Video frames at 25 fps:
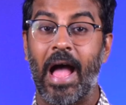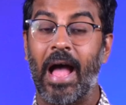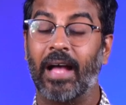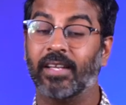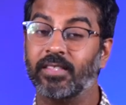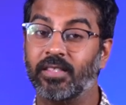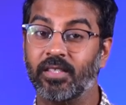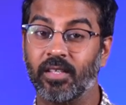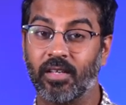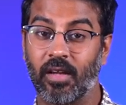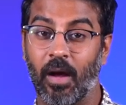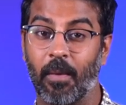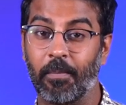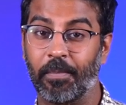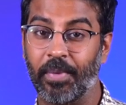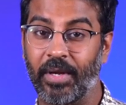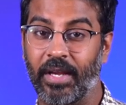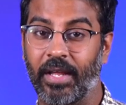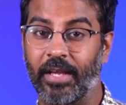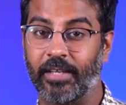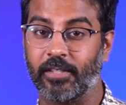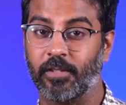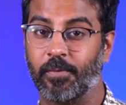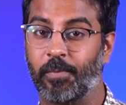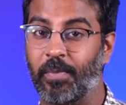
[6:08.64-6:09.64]
As the company
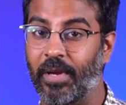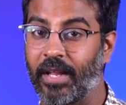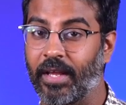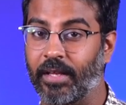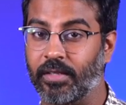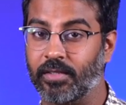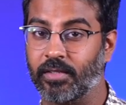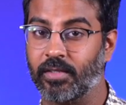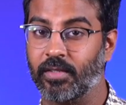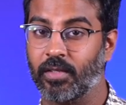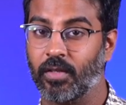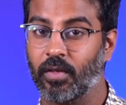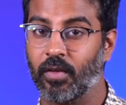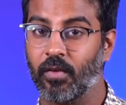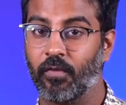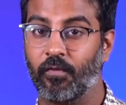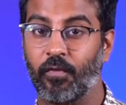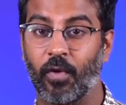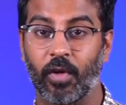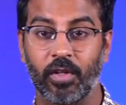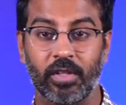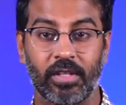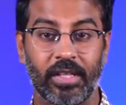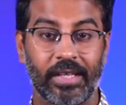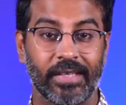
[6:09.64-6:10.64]
explains,
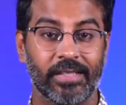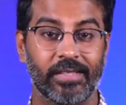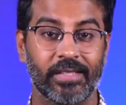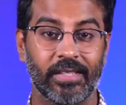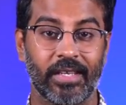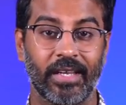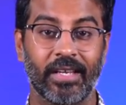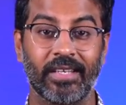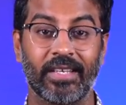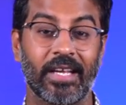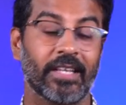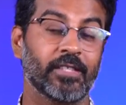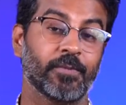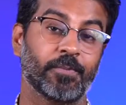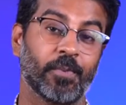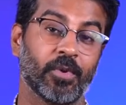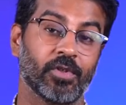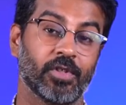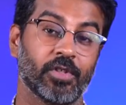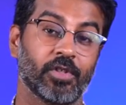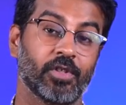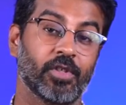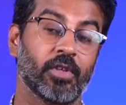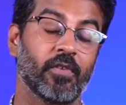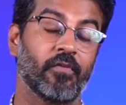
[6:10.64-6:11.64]
for this it has
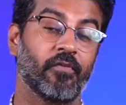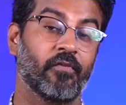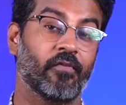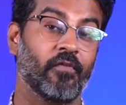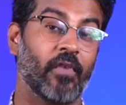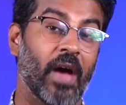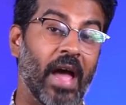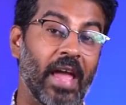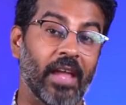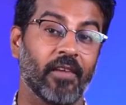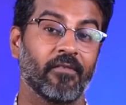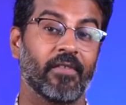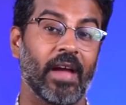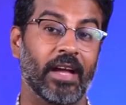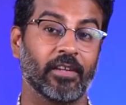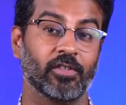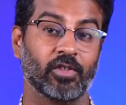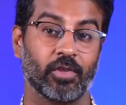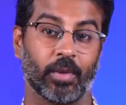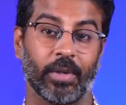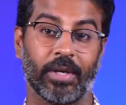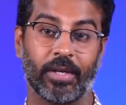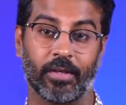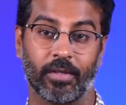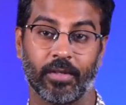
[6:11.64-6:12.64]
positioned 5
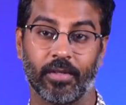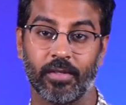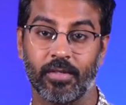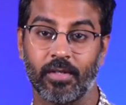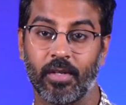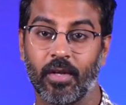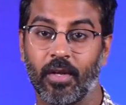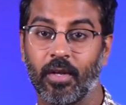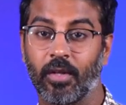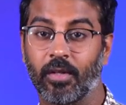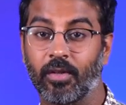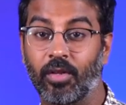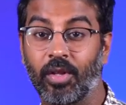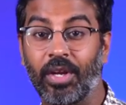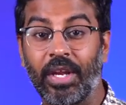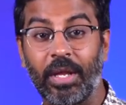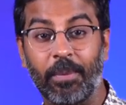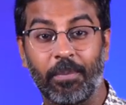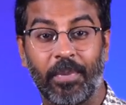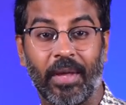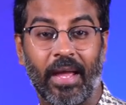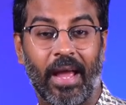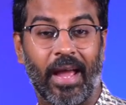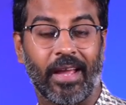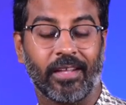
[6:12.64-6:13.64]
actuators, 3
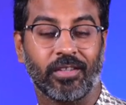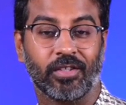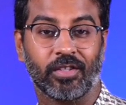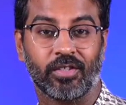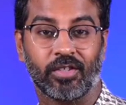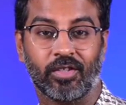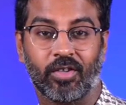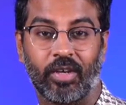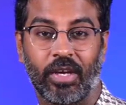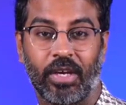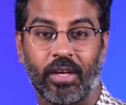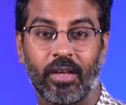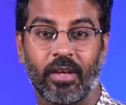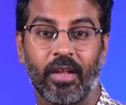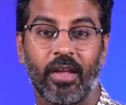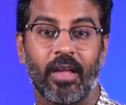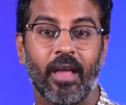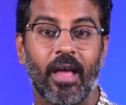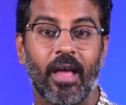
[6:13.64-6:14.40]
behind the screen